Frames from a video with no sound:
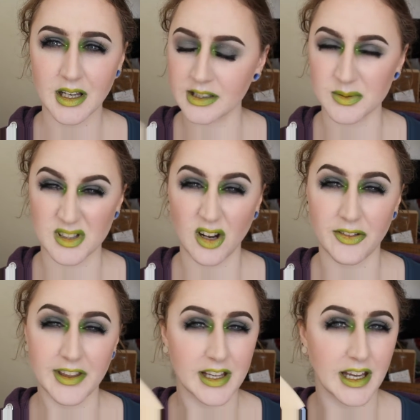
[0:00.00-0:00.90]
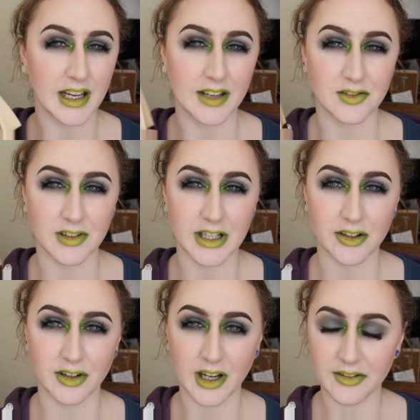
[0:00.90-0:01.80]
This one's a lot thicker and gives really
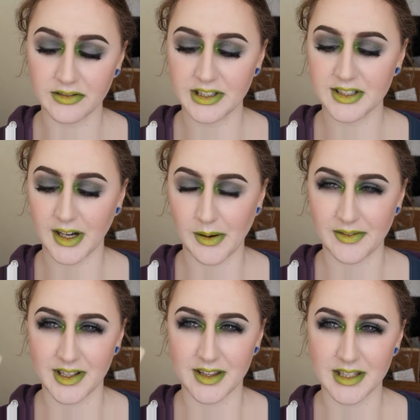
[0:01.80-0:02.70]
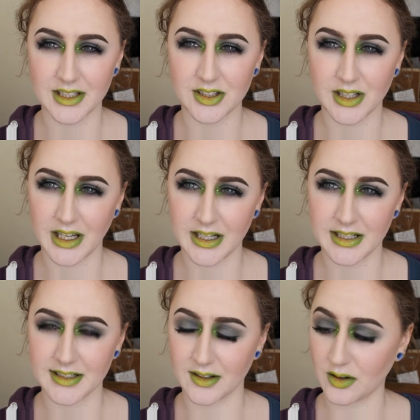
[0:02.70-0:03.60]
good coverage. However, this shade
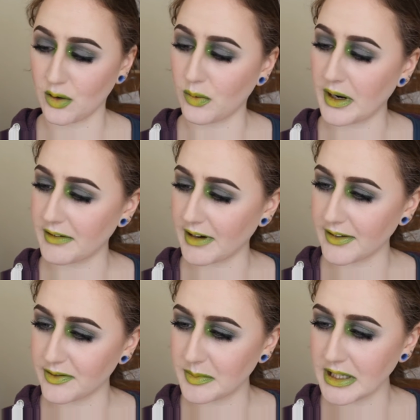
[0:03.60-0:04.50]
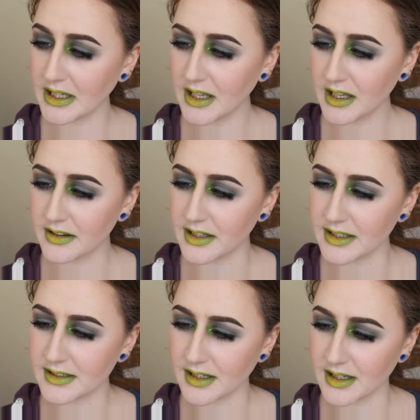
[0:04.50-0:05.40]
isn't quite right for me.
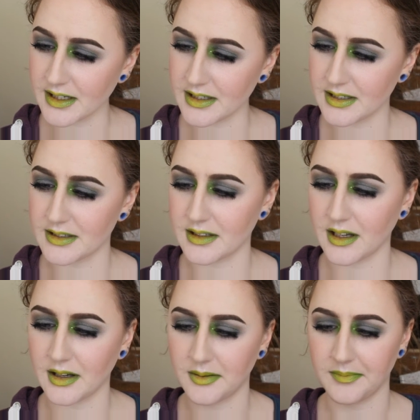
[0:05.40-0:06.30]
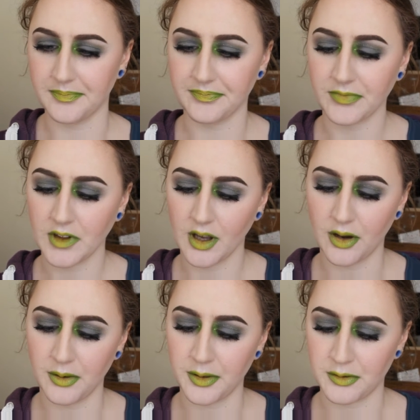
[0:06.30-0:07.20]
This is
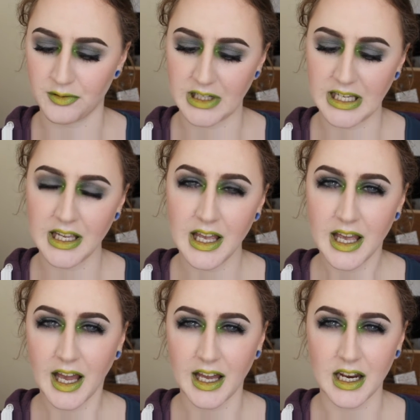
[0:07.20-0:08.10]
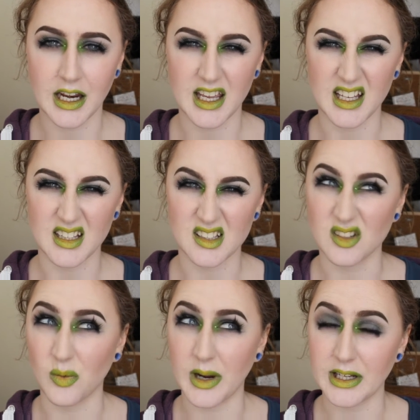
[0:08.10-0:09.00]
03 and
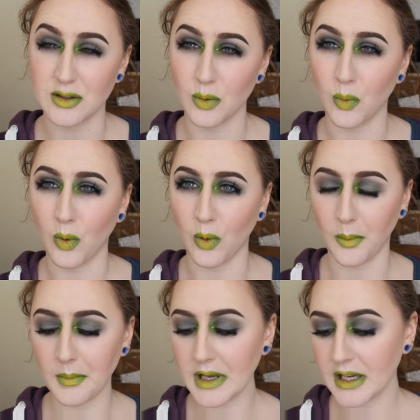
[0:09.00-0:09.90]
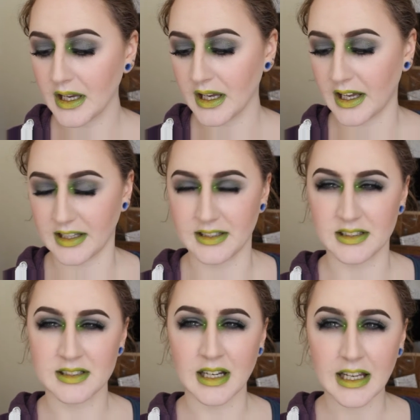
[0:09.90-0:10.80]
it's way too warm and
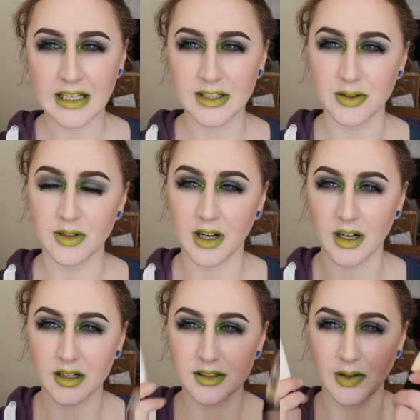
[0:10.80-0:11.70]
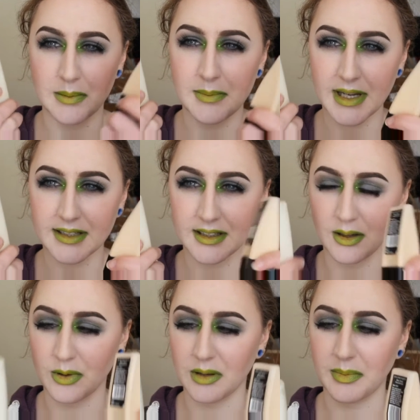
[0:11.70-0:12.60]
slightly too dark, so I mix
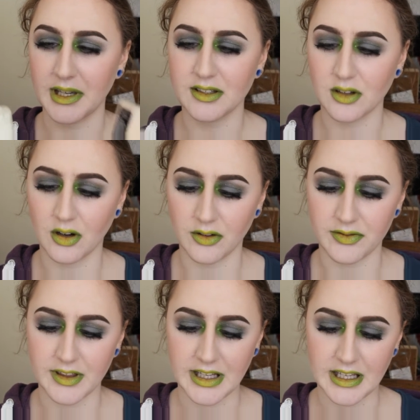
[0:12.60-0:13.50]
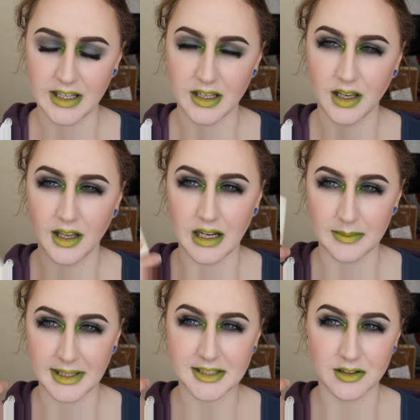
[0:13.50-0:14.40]
it with a bit of the
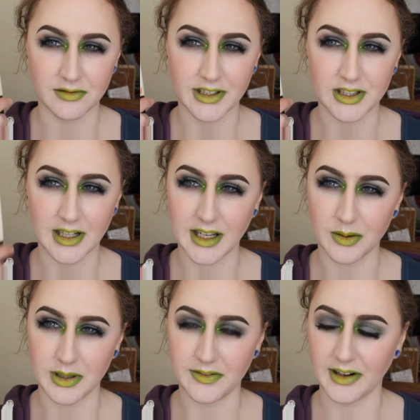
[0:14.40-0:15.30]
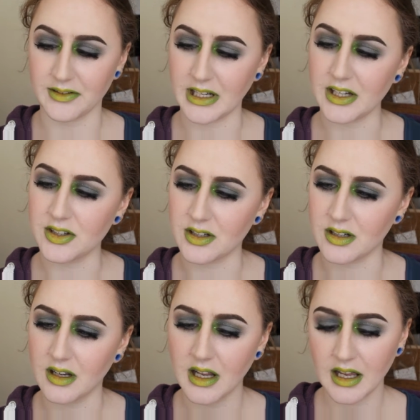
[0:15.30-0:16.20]
Illamasqua Rich Liquid
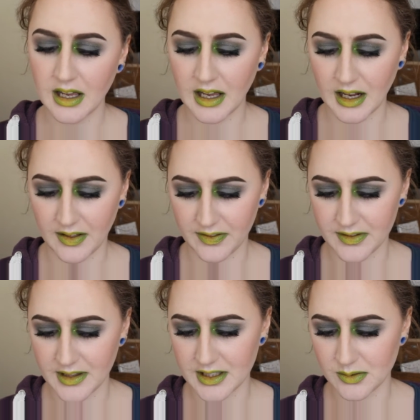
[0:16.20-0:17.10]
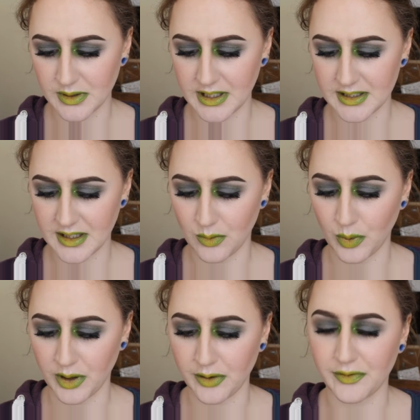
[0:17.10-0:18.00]
Foundation. And this one is in
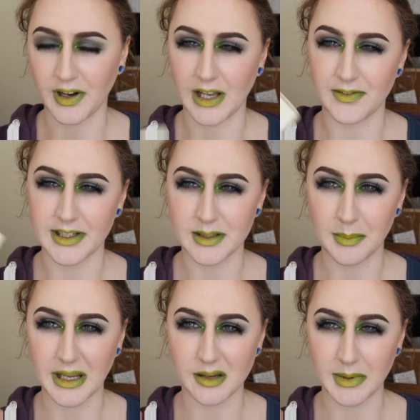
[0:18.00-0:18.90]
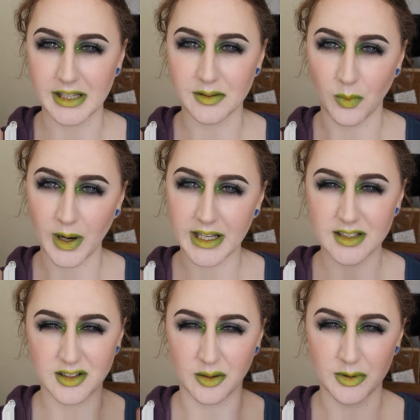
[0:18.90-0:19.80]
105 and it's a pink based white,
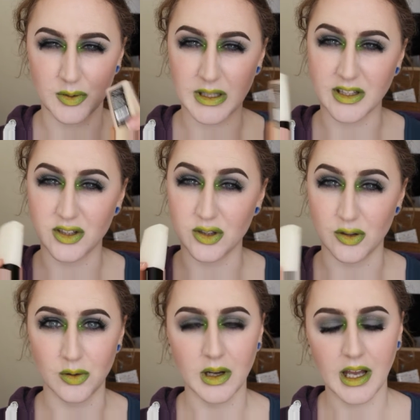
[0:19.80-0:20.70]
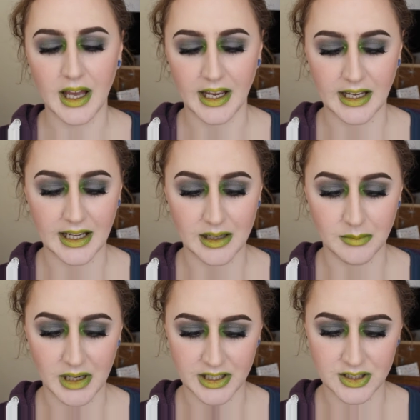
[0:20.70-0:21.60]
so between the two I can get
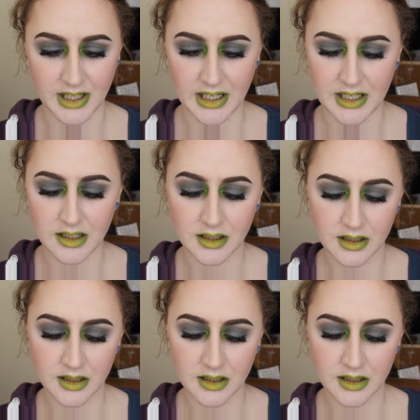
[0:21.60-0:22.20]
my shade.